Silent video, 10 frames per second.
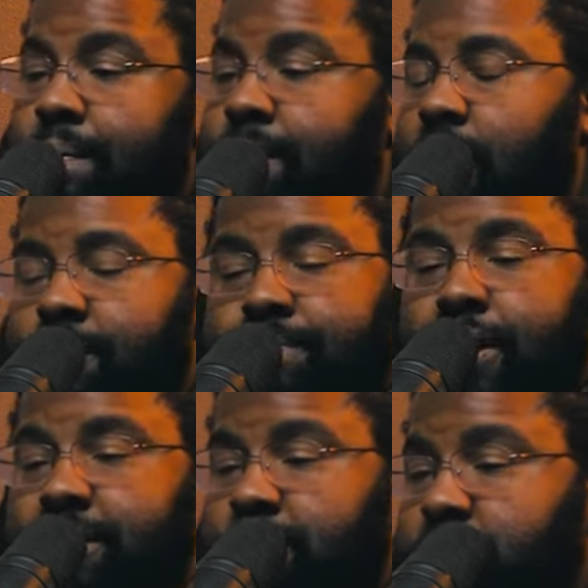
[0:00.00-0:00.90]
uh,
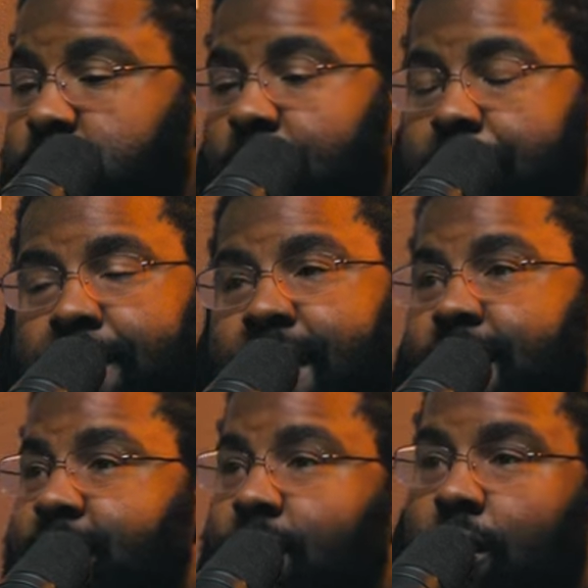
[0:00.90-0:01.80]
President Trump
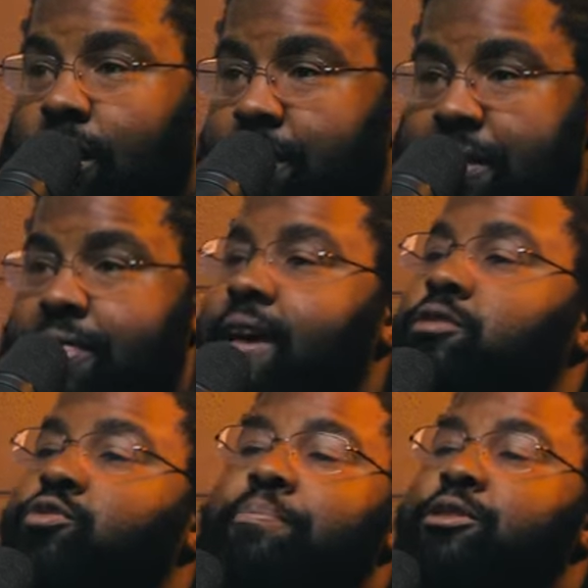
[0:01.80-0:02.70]
and all of the
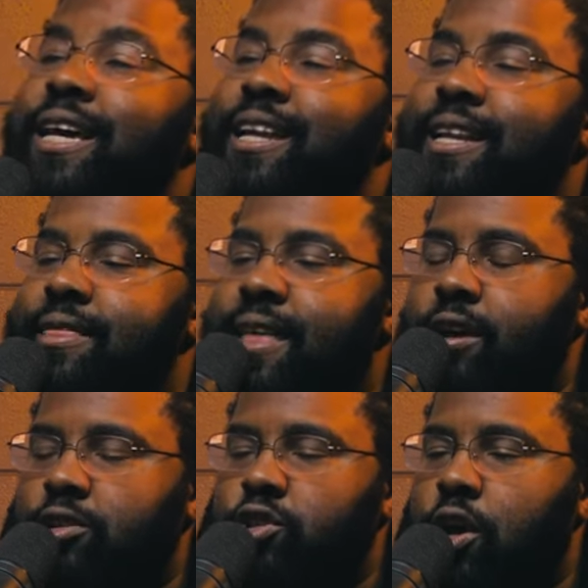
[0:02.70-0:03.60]
things represented in
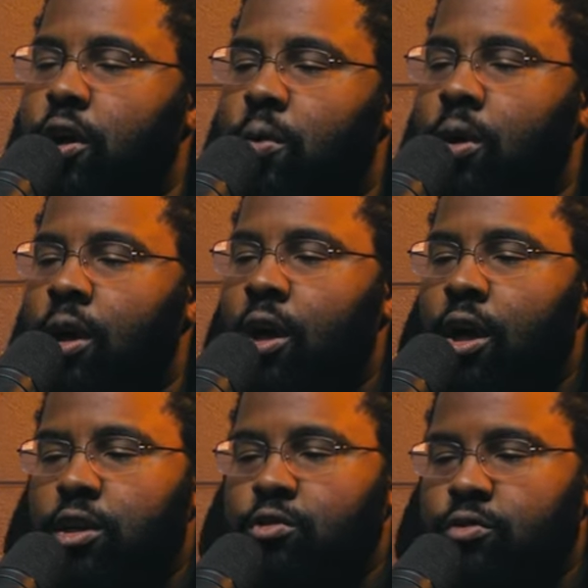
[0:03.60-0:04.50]
there. So
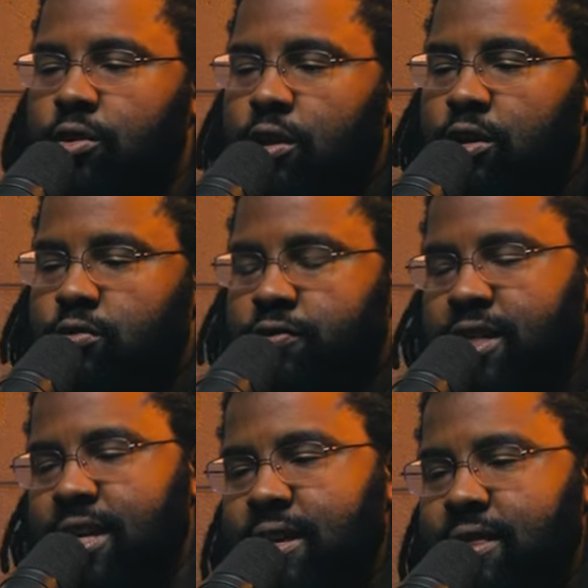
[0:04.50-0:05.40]
you you've
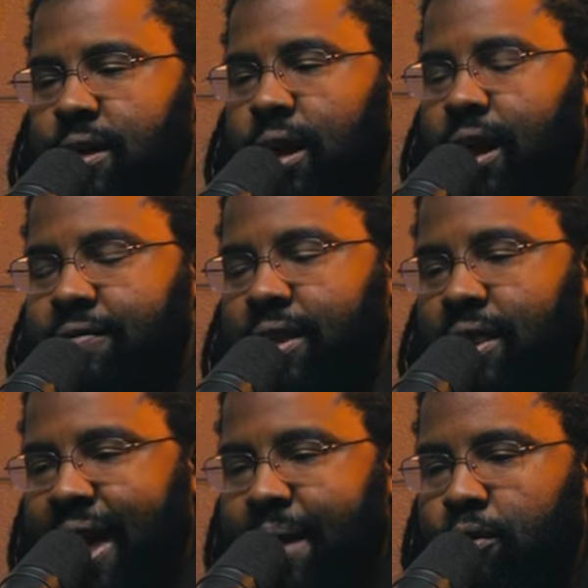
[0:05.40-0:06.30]
seen the kind of
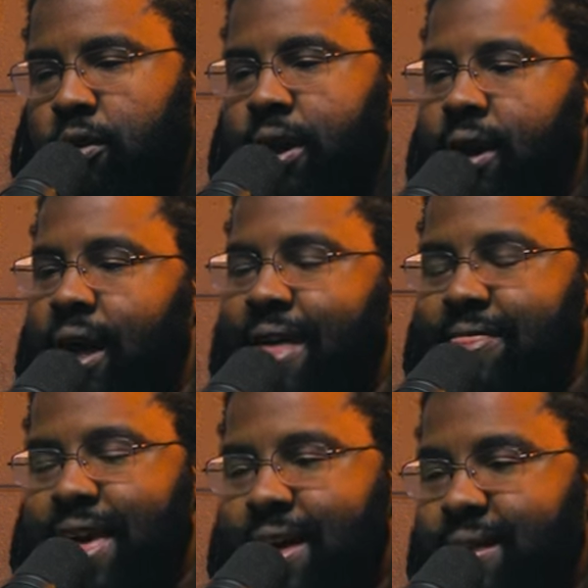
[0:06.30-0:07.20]
clamoring
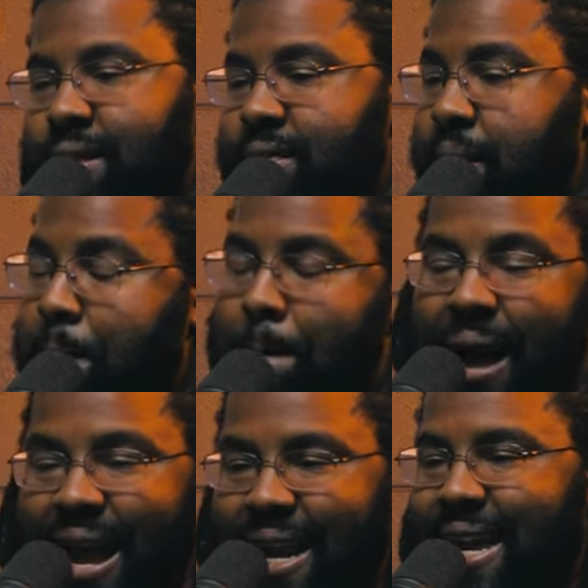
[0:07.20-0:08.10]
and then the
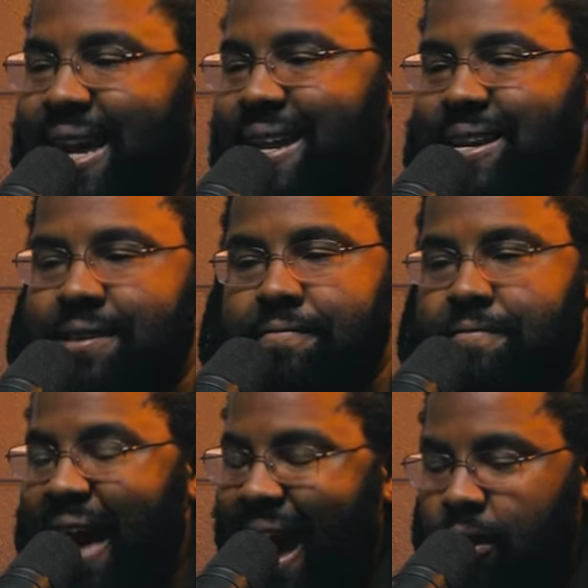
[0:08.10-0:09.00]
biting and
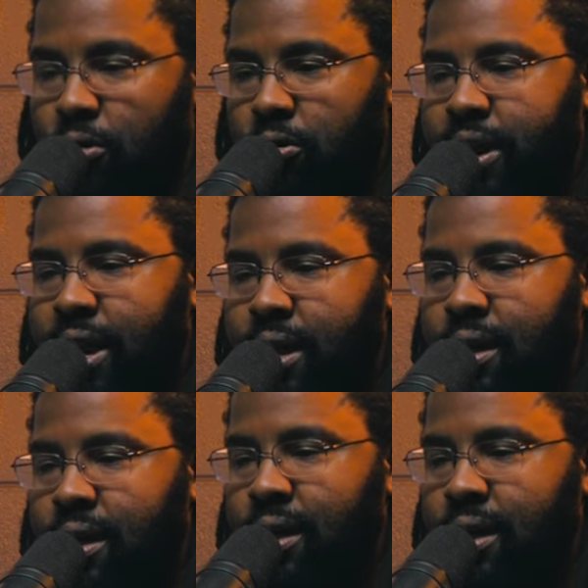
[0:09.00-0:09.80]
devouring